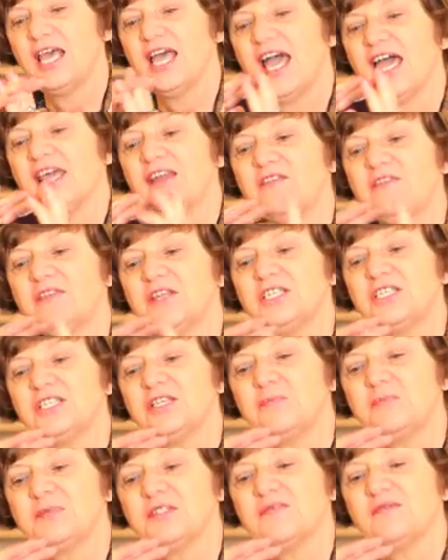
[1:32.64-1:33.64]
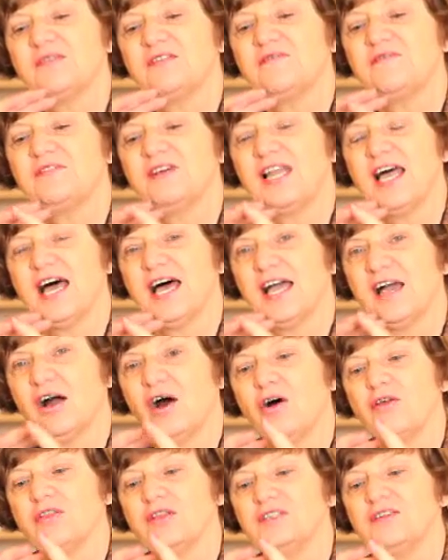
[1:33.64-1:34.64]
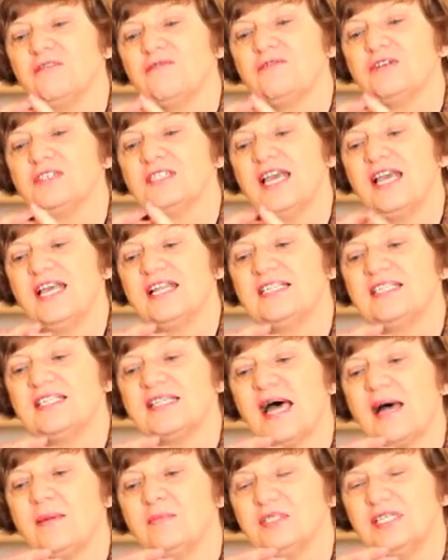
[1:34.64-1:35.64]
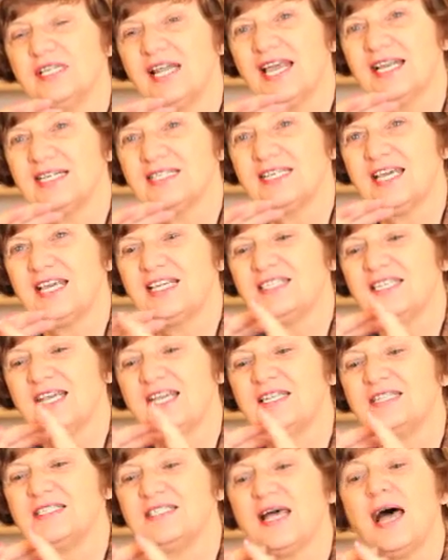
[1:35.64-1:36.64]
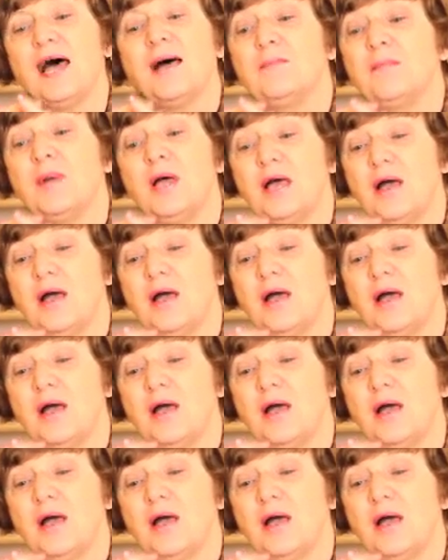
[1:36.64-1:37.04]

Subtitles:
and at the tips of the villi are the different enzymes: lactase enzyme,